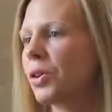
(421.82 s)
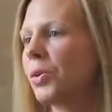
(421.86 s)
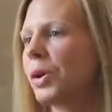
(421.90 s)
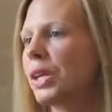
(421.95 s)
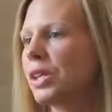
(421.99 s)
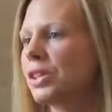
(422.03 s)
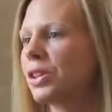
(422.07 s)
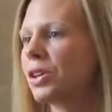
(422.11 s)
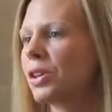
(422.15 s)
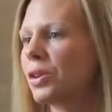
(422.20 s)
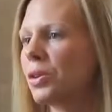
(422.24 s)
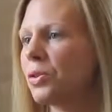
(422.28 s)

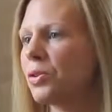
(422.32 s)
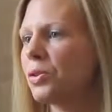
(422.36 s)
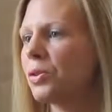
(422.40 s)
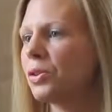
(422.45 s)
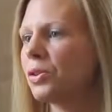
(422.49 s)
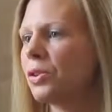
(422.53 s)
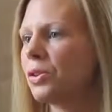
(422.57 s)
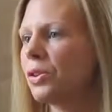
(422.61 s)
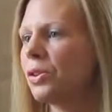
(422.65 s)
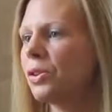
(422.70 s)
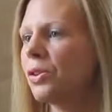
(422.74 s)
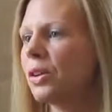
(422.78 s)
going to go
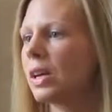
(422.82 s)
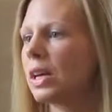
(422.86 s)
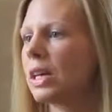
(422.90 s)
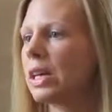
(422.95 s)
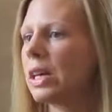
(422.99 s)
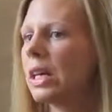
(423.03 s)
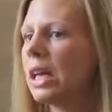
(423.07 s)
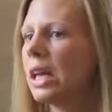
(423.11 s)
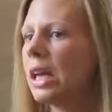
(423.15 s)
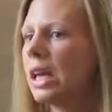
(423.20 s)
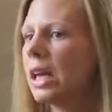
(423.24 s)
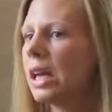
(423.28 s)
through,
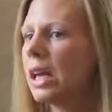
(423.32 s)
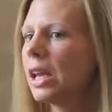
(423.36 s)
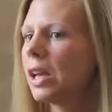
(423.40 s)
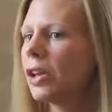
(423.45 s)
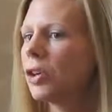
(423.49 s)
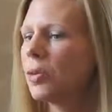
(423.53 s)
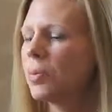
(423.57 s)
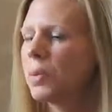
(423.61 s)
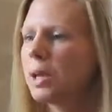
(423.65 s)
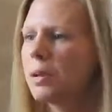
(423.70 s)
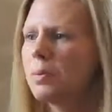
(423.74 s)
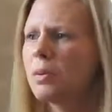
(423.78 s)
and you
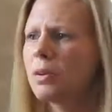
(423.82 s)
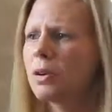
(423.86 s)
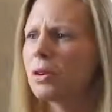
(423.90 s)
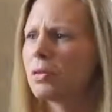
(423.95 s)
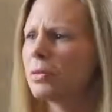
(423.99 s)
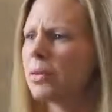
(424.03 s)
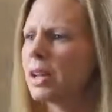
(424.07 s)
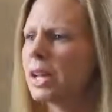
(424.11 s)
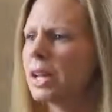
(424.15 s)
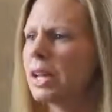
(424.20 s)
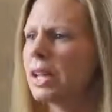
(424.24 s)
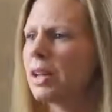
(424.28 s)
know, people are
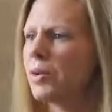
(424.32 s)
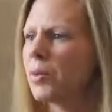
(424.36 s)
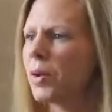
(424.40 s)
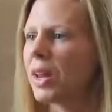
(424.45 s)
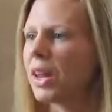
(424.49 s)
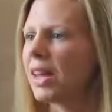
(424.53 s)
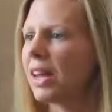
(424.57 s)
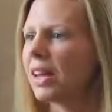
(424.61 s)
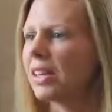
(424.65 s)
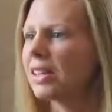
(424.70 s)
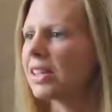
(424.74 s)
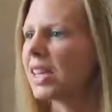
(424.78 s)
really
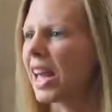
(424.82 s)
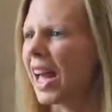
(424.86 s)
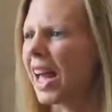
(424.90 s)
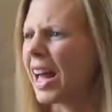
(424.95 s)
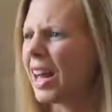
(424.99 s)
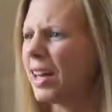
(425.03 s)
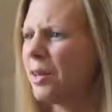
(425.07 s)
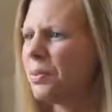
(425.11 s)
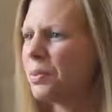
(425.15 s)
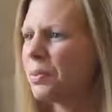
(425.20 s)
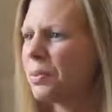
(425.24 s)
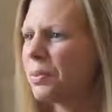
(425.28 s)
willing to
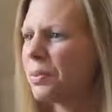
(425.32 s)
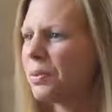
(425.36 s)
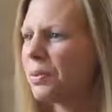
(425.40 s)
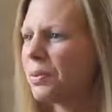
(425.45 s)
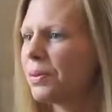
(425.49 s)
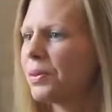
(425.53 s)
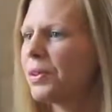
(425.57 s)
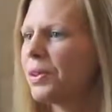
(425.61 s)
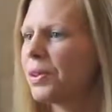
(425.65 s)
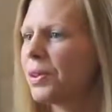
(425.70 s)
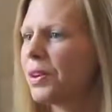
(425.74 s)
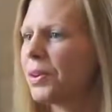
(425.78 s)
help,
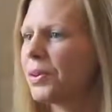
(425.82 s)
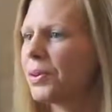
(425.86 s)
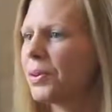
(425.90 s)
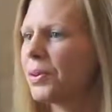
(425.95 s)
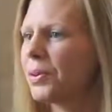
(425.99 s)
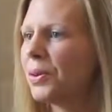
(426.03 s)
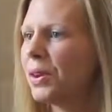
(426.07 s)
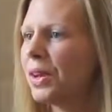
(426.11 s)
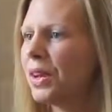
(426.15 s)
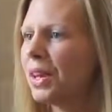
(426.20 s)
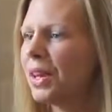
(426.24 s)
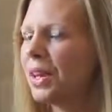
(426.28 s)
you
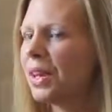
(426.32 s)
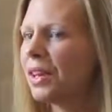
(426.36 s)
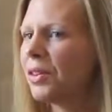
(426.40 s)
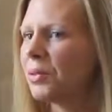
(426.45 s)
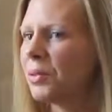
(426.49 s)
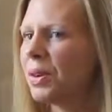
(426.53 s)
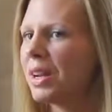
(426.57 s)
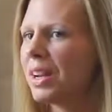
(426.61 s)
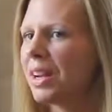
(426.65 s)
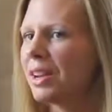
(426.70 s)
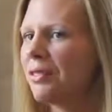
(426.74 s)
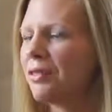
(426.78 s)
know,
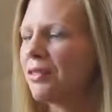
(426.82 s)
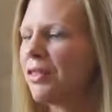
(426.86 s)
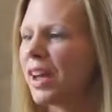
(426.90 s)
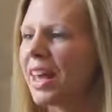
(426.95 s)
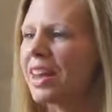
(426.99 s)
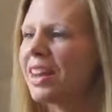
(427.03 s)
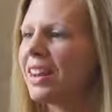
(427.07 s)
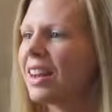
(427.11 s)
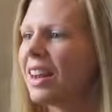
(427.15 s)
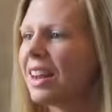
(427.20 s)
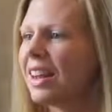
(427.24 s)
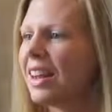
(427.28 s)
really
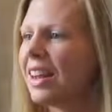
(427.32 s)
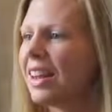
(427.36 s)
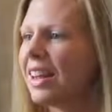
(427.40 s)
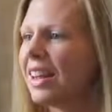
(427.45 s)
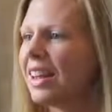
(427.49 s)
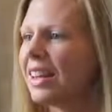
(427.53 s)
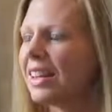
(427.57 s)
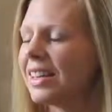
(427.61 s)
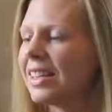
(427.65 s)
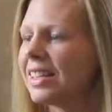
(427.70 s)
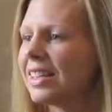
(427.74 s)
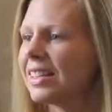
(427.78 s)

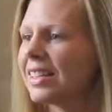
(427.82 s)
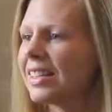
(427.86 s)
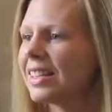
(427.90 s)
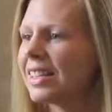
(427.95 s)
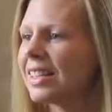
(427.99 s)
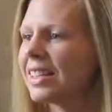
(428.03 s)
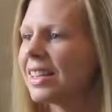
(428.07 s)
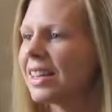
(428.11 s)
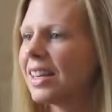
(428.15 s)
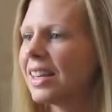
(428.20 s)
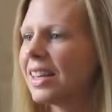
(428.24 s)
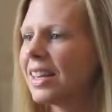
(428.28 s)
friendly. And
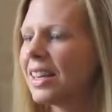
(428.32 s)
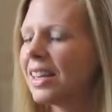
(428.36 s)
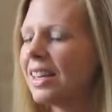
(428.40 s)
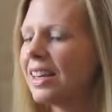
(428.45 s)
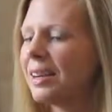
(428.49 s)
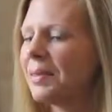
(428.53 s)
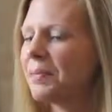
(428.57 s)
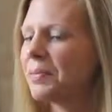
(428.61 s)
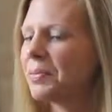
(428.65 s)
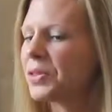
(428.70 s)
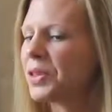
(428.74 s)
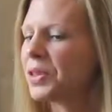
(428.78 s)

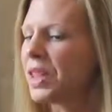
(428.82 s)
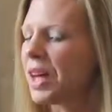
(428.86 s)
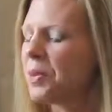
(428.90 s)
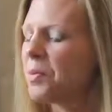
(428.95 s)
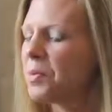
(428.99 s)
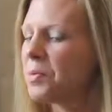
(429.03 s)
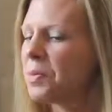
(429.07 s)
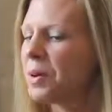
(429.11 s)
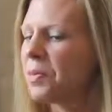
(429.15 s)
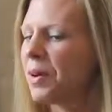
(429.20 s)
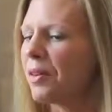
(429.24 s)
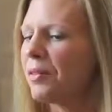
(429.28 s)
so that
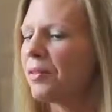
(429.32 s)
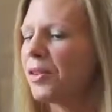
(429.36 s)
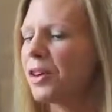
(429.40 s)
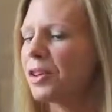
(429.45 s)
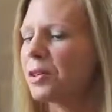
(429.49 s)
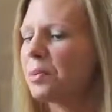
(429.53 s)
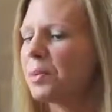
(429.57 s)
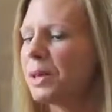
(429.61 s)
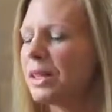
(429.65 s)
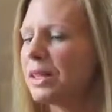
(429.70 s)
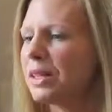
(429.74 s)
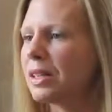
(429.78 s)
would be my
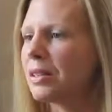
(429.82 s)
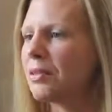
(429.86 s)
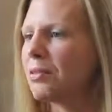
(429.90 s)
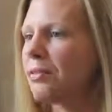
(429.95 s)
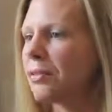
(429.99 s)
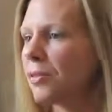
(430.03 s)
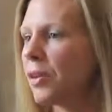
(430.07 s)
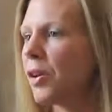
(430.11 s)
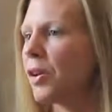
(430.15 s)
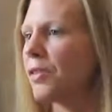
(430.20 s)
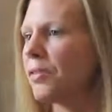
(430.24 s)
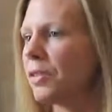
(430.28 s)
first piece
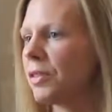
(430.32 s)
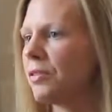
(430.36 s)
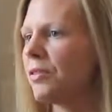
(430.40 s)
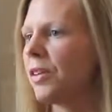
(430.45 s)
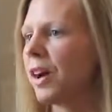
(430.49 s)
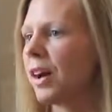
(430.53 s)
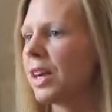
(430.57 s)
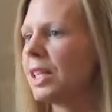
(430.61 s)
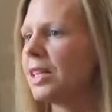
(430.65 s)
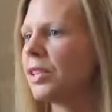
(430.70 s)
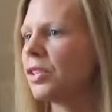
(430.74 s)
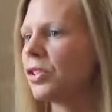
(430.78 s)
of
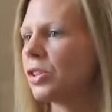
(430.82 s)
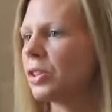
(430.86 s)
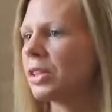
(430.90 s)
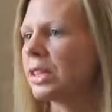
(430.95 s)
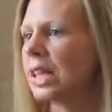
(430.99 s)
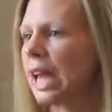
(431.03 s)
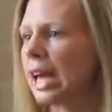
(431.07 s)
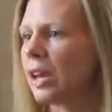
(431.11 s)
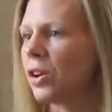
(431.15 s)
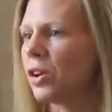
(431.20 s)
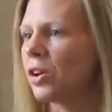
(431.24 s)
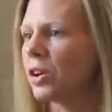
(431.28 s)
advice. Just
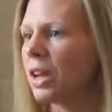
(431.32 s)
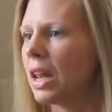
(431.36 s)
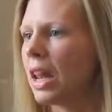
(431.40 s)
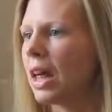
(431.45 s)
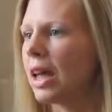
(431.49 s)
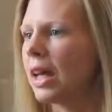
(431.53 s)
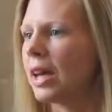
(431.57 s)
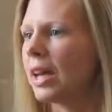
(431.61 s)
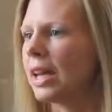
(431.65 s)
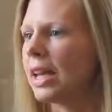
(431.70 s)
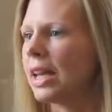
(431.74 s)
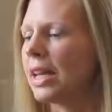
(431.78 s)
get
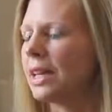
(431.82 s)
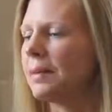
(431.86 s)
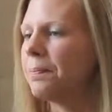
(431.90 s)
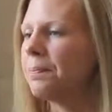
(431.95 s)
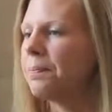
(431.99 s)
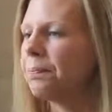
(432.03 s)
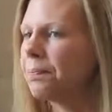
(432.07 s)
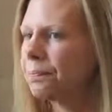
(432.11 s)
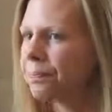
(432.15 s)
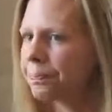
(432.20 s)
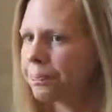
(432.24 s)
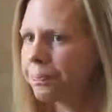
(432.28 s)

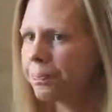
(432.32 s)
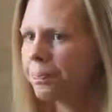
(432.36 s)
online,